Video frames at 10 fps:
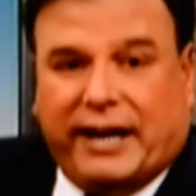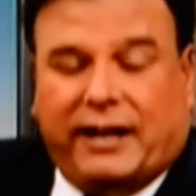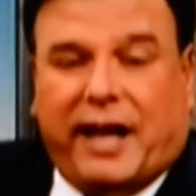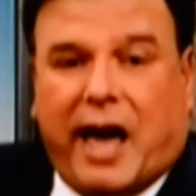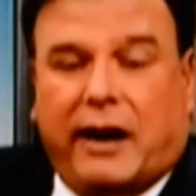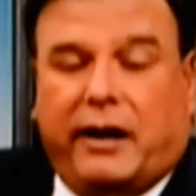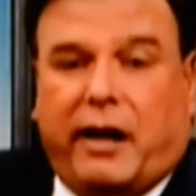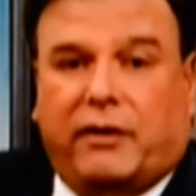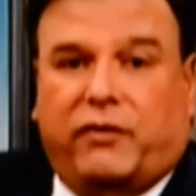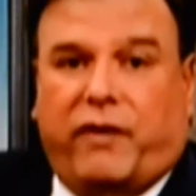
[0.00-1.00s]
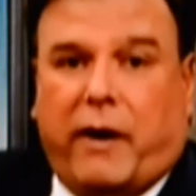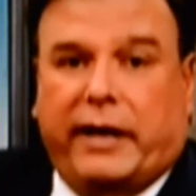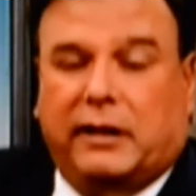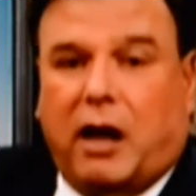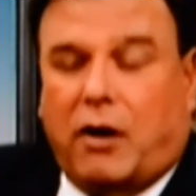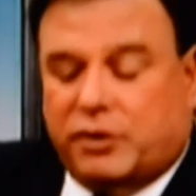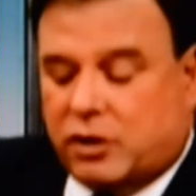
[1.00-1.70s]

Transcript: rate in Canada is very low.